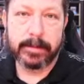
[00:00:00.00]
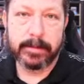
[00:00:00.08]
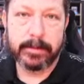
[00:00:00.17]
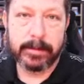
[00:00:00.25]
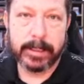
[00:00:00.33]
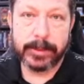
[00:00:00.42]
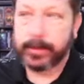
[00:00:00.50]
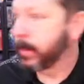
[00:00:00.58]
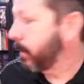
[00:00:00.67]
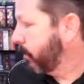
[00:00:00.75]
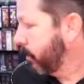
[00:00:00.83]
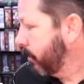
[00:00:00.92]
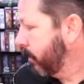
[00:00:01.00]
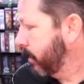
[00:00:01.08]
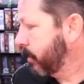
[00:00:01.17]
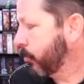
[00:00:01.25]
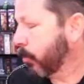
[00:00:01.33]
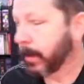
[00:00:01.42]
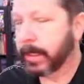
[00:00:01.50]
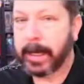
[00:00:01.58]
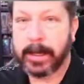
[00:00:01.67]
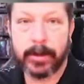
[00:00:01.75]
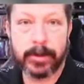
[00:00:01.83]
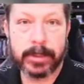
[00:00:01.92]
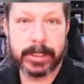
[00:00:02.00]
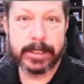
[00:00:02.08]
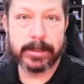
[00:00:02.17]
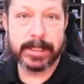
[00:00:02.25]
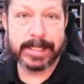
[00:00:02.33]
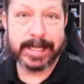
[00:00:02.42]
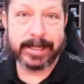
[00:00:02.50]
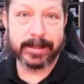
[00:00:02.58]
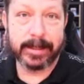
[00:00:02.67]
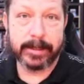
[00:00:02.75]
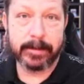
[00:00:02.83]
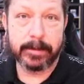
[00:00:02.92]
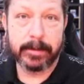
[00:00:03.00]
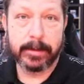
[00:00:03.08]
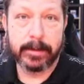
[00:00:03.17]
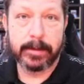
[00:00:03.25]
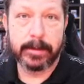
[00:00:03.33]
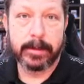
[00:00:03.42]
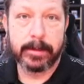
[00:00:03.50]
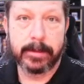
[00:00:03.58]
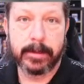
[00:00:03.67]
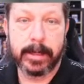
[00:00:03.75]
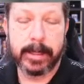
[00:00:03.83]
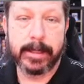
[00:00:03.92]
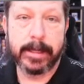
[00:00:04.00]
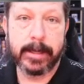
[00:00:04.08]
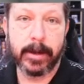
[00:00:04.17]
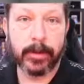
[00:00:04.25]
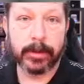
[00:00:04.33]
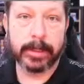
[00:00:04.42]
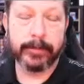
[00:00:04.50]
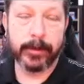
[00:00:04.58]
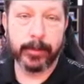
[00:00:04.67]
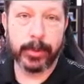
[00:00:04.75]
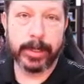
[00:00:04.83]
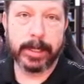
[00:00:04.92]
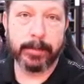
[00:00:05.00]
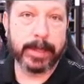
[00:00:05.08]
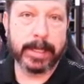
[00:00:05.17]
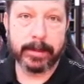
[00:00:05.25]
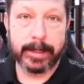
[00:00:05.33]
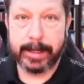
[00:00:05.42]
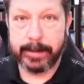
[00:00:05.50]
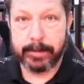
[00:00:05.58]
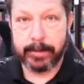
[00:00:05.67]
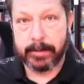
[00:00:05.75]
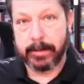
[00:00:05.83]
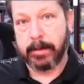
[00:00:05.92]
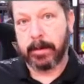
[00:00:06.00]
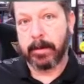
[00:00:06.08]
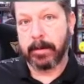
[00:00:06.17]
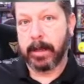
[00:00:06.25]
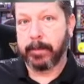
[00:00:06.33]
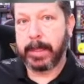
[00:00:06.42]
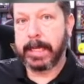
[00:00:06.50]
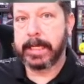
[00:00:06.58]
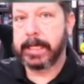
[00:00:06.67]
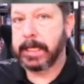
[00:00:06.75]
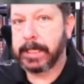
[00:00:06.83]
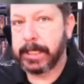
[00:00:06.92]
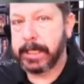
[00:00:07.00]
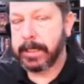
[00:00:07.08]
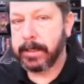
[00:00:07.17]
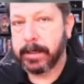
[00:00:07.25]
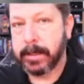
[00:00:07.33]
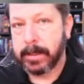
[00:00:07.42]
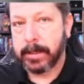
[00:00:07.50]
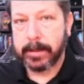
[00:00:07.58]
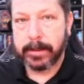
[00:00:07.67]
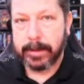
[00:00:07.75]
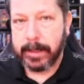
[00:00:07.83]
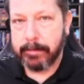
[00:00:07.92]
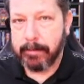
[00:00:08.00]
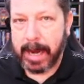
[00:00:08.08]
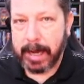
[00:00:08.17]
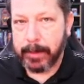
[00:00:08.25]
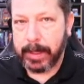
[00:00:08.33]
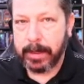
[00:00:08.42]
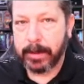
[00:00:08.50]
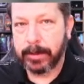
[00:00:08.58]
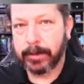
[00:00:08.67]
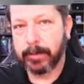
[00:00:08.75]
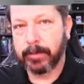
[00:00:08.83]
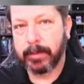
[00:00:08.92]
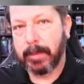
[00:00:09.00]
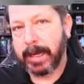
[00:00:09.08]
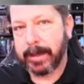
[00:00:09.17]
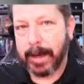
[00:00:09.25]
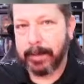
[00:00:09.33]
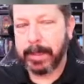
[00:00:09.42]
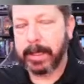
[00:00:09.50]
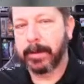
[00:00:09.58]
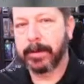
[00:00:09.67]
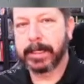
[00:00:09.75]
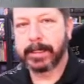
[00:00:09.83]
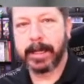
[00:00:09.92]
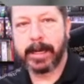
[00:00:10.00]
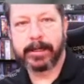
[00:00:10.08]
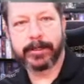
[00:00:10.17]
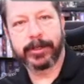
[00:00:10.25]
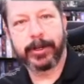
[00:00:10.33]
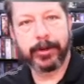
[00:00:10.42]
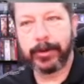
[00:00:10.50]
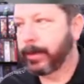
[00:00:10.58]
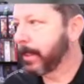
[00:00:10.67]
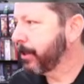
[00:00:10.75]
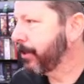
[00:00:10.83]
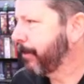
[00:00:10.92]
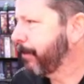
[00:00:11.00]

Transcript: this one is normally not on until the second layer, and then only if you're printing PLA. Or in PETG, it might be on, might not be on. It's kind of slowish.